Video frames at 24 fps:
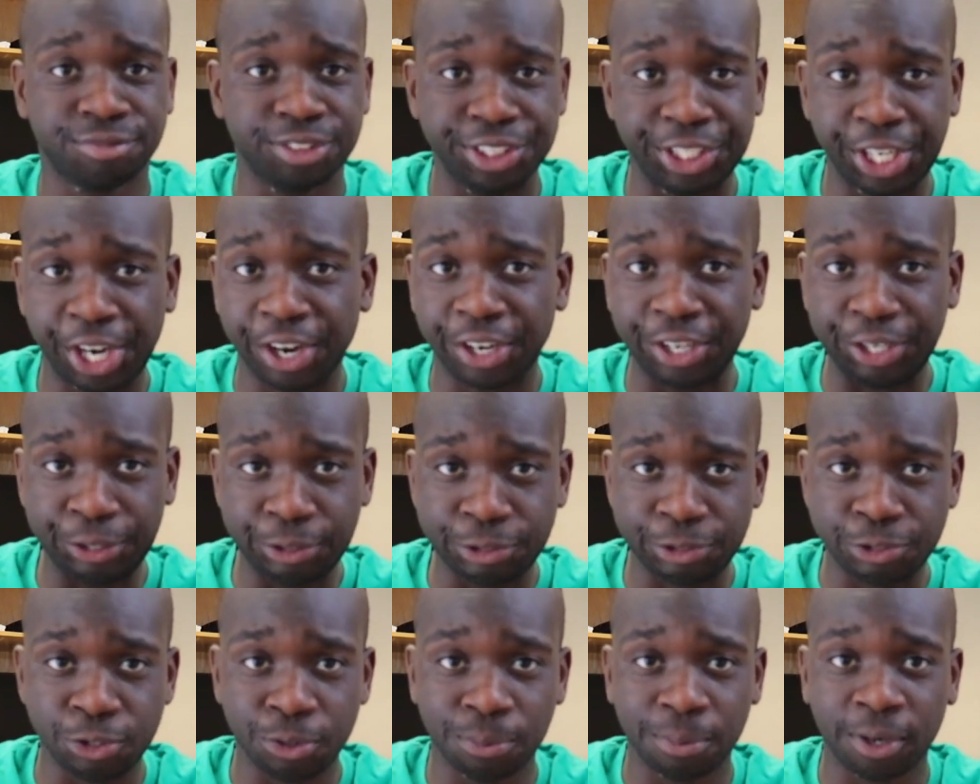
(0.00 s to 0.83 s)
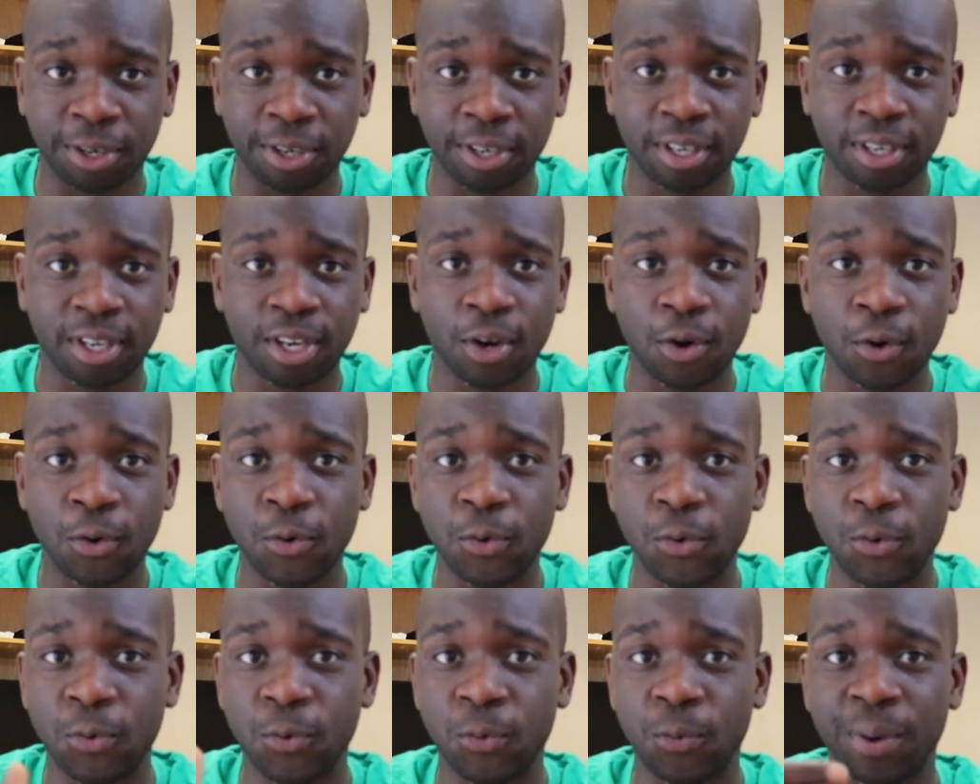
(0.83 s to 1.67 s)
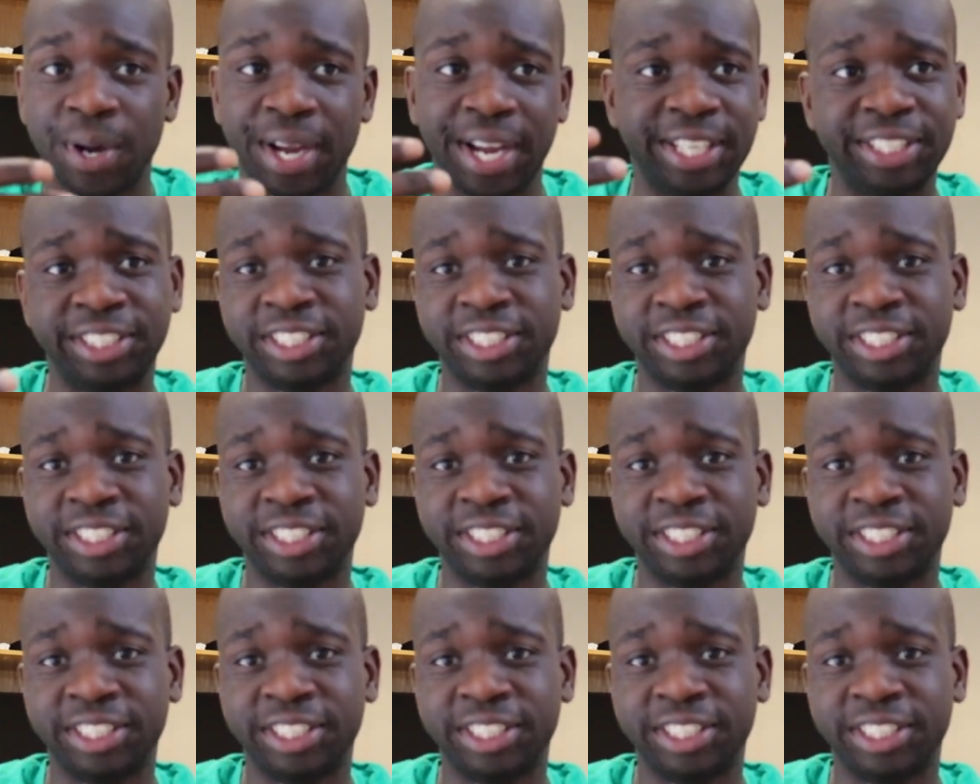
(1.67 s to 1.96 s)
young YouTuber who